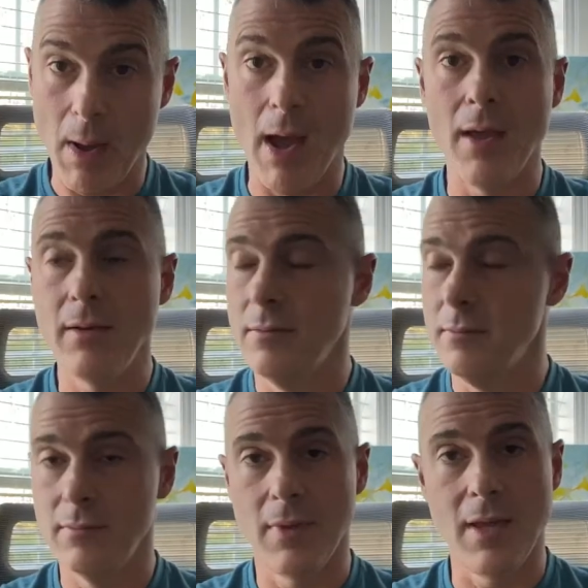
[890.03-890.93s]
spot.
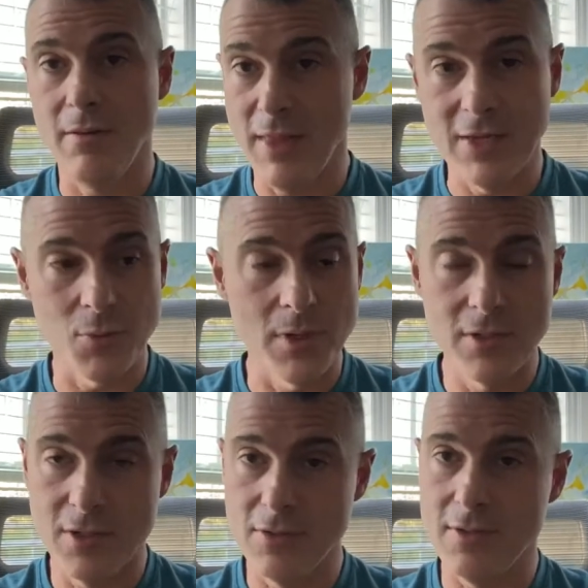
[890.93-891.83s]
And if that's where
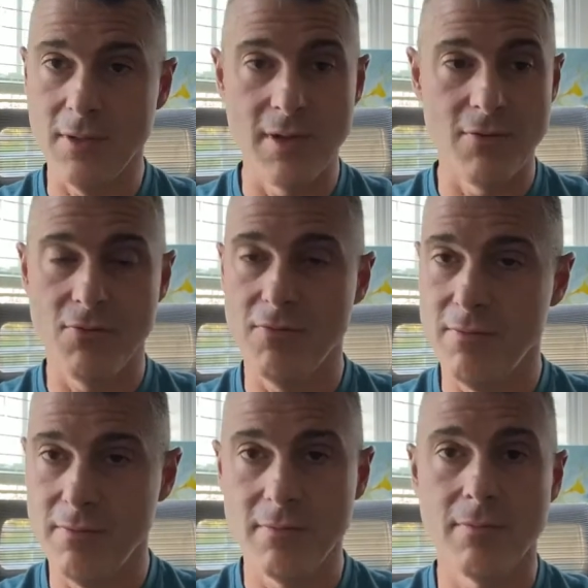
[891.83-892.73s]
you choose to live,
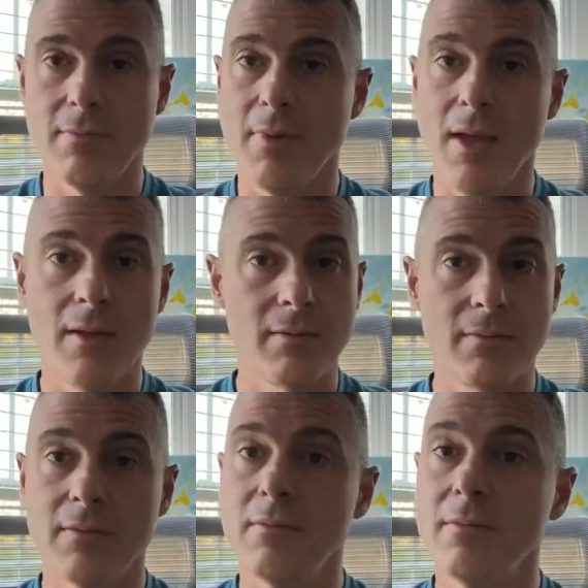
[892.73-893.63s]

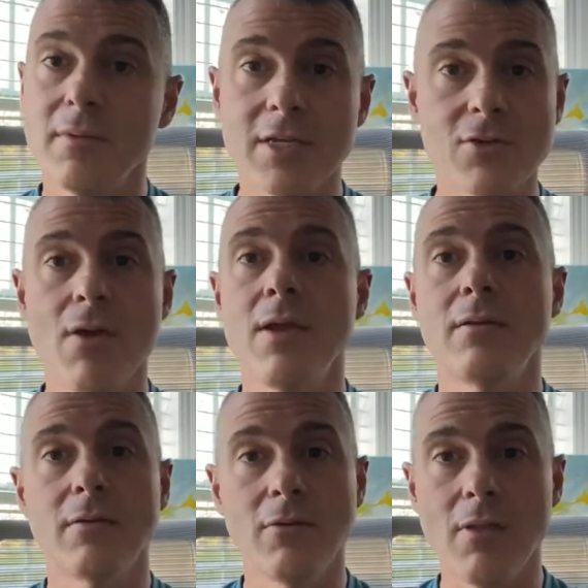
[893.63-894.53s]
that's
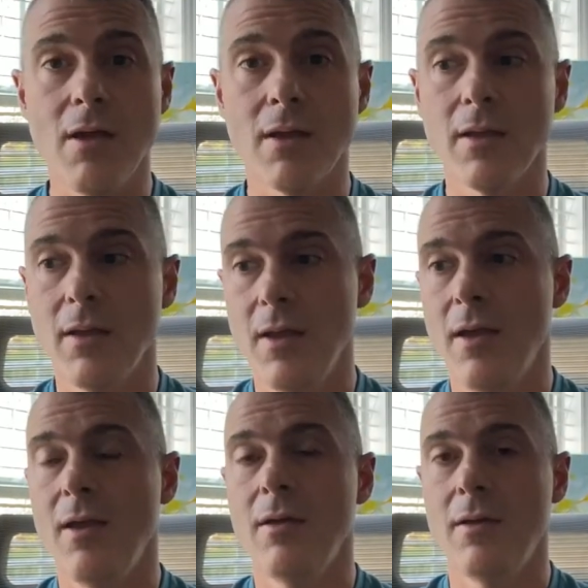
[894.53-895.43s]
great. Good luck.
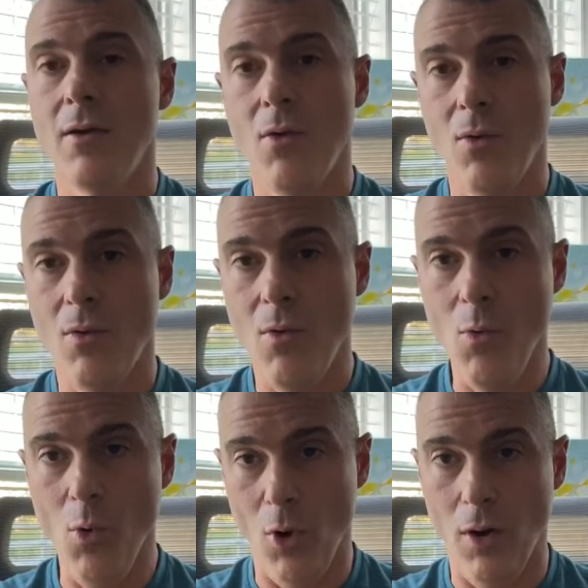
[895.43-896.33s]

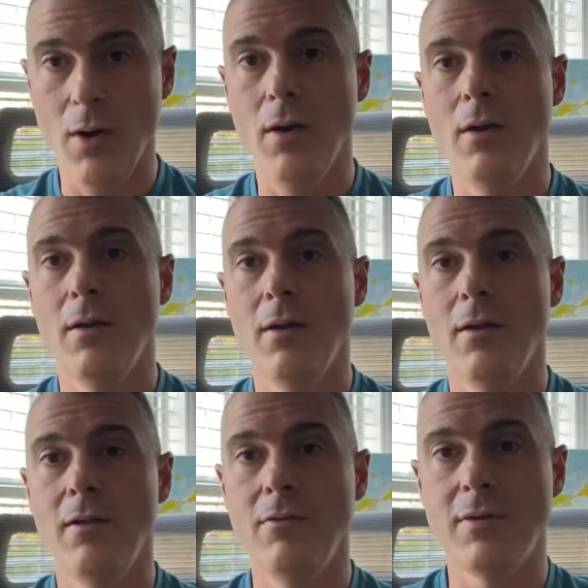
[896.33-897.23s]
Or
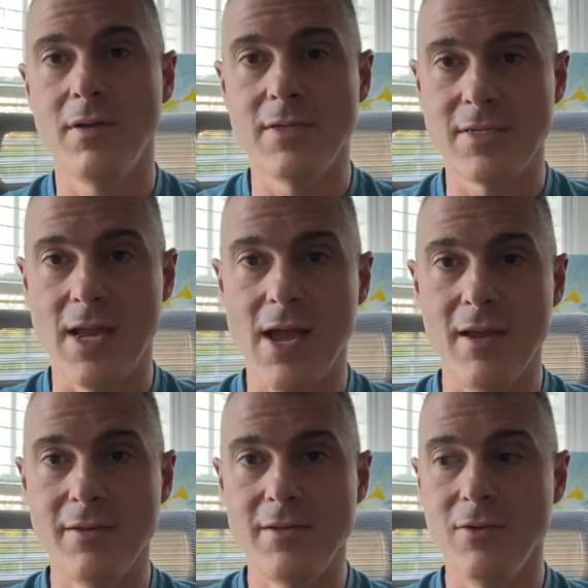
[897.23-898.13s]
you can
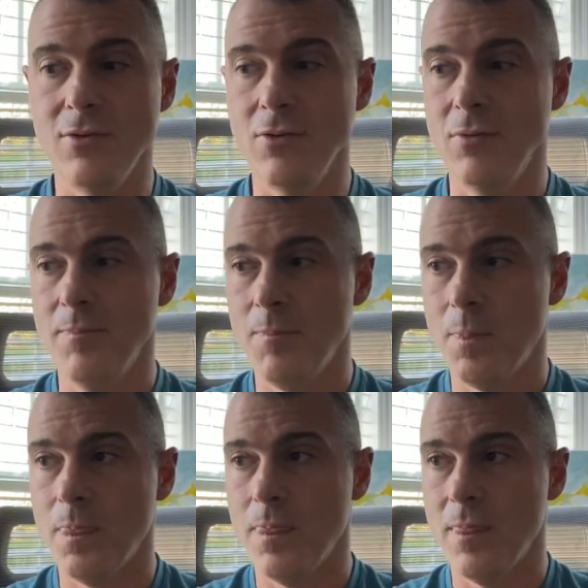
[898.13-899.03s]
decide to
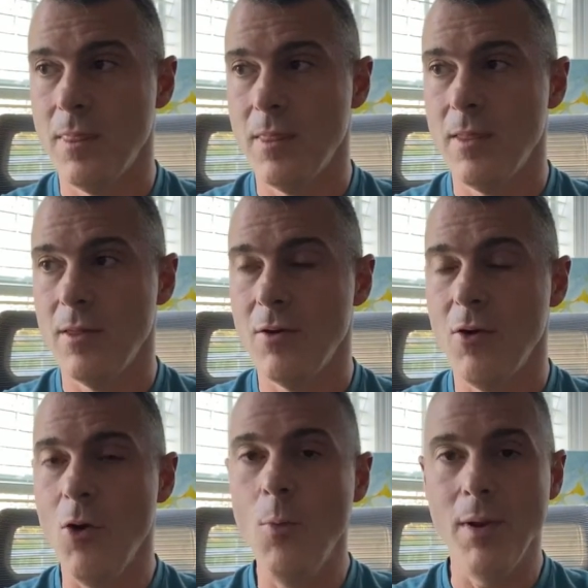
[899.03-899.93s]

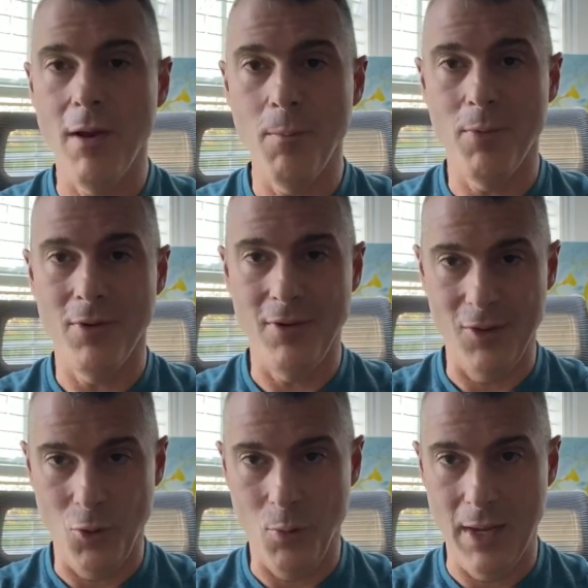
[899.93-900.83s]
open up a
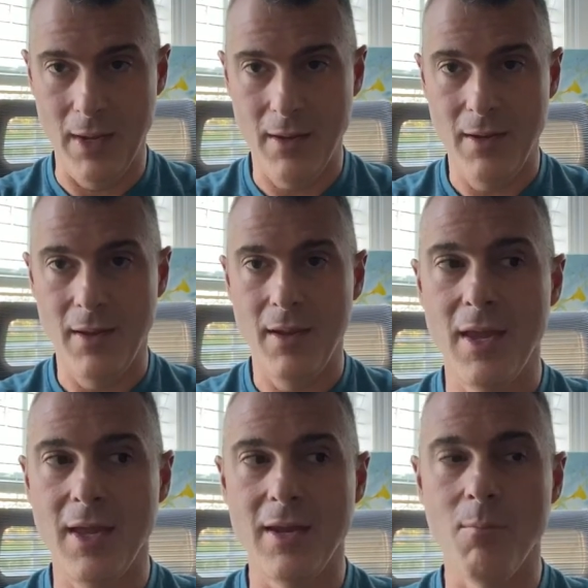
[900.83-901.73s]
little bit
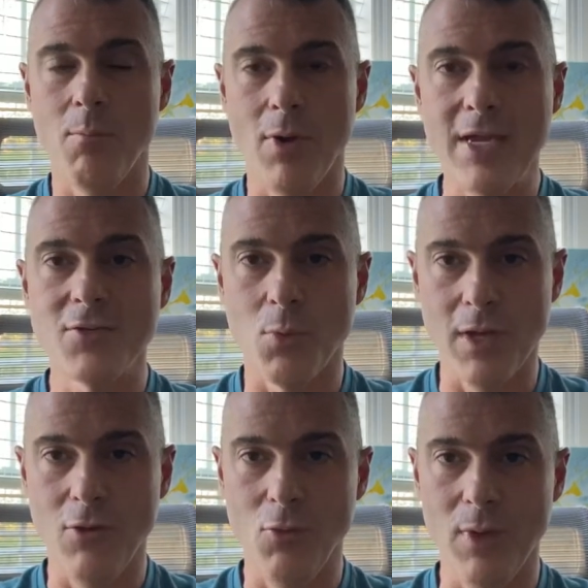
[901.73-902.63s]
and embrace
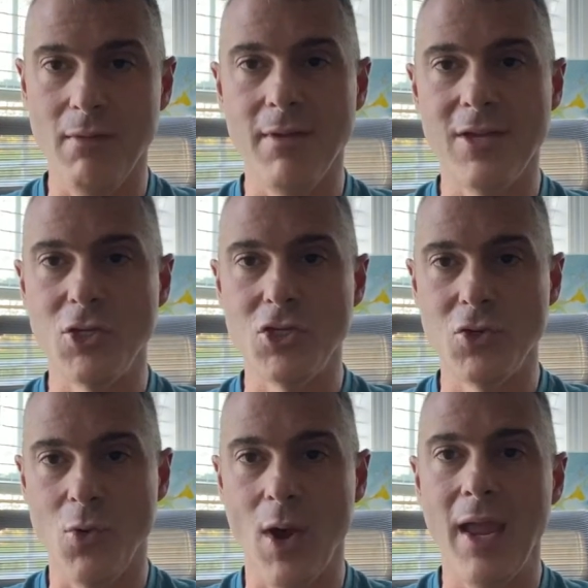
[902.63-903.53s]
what you really
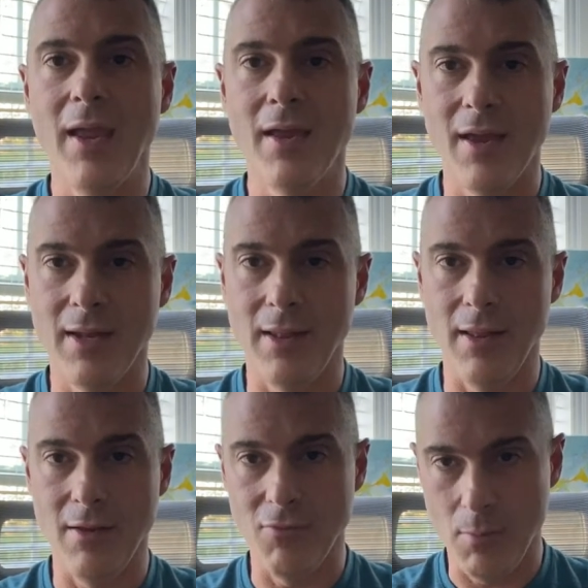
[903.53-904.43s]
enjoy
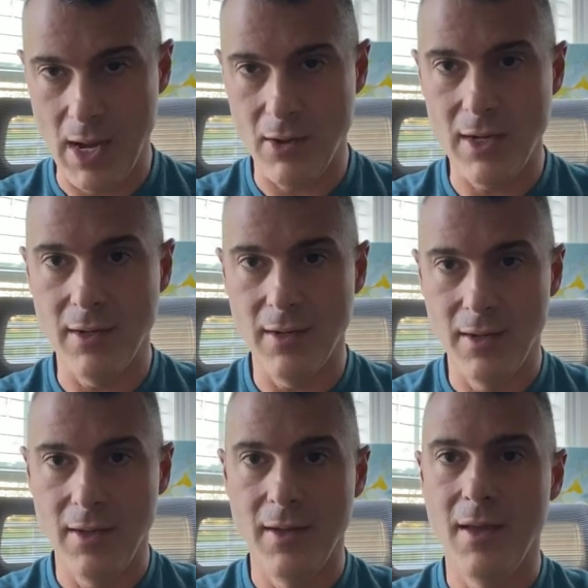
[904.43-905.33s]
and love about it.
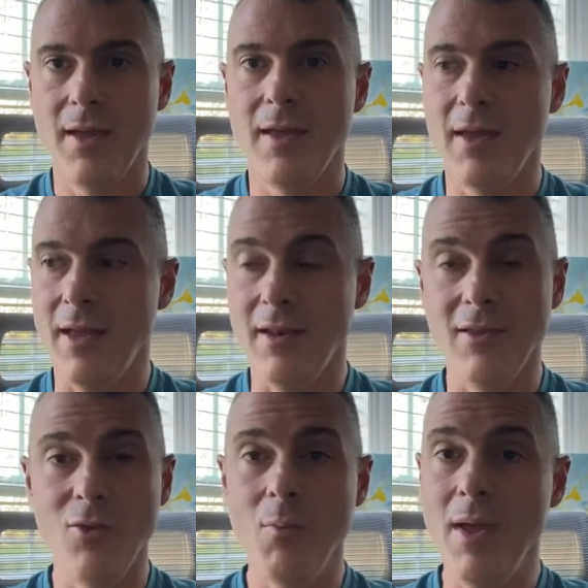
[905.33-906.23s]
And you